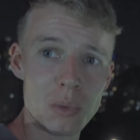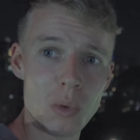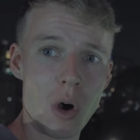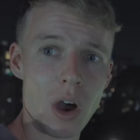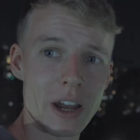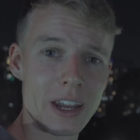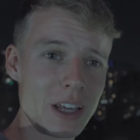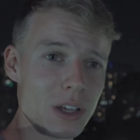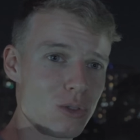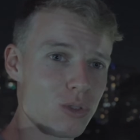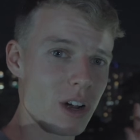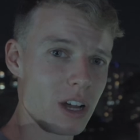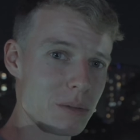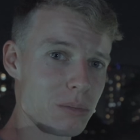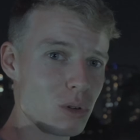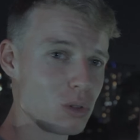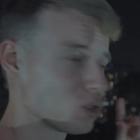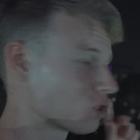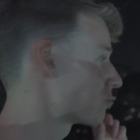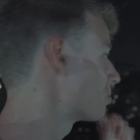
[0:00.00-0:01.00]
what an
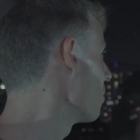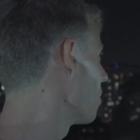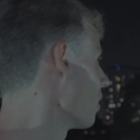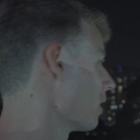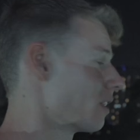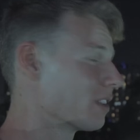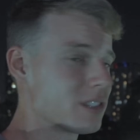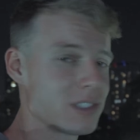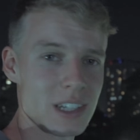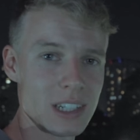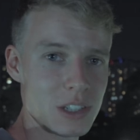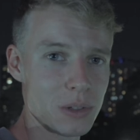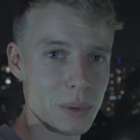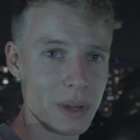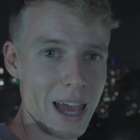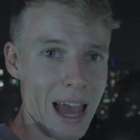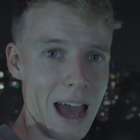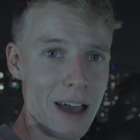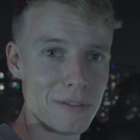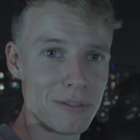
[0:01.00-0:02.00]
incredible spot in the city
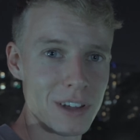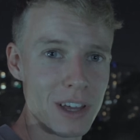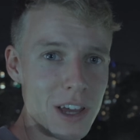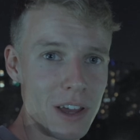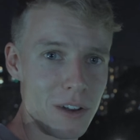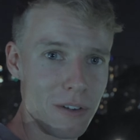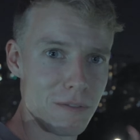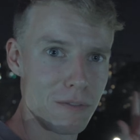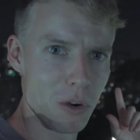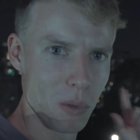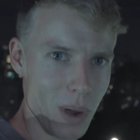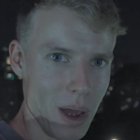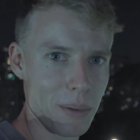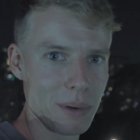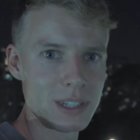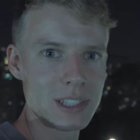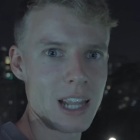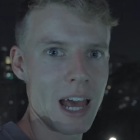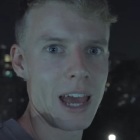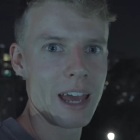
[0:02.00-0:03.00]
we have for where
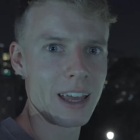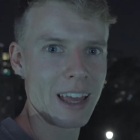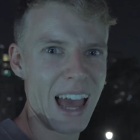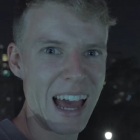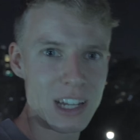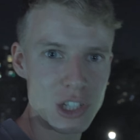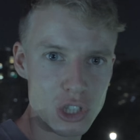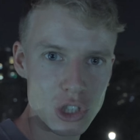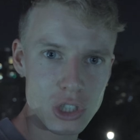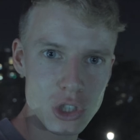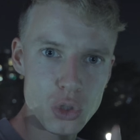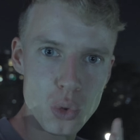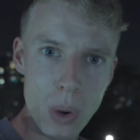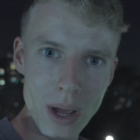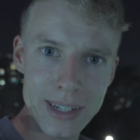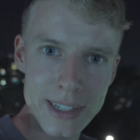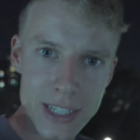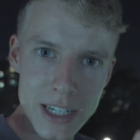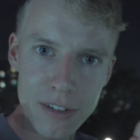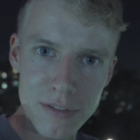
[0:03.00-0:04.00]
we're staying at just
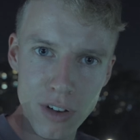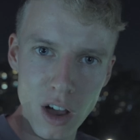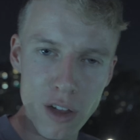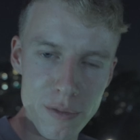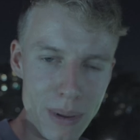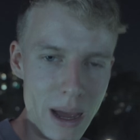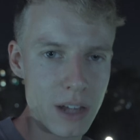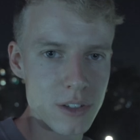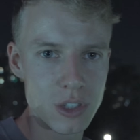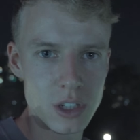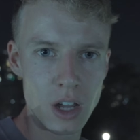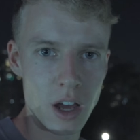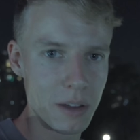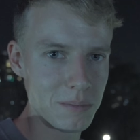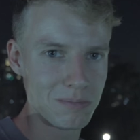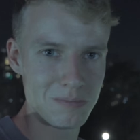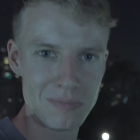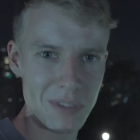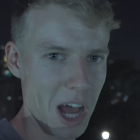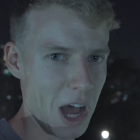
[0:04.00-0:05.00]
£25 a
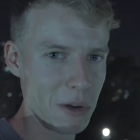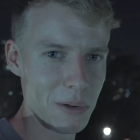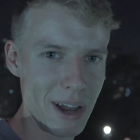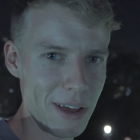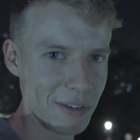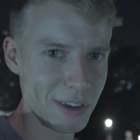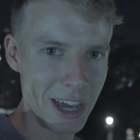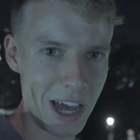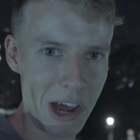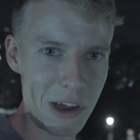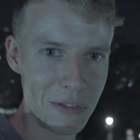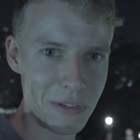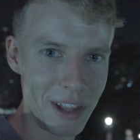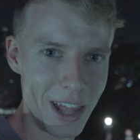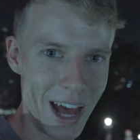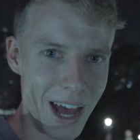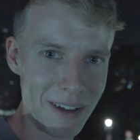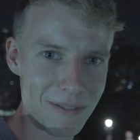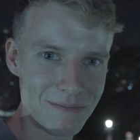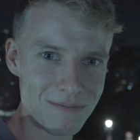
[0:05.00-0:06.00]
night. I'll never get over
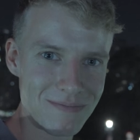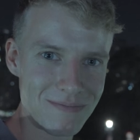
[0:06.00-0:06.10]
that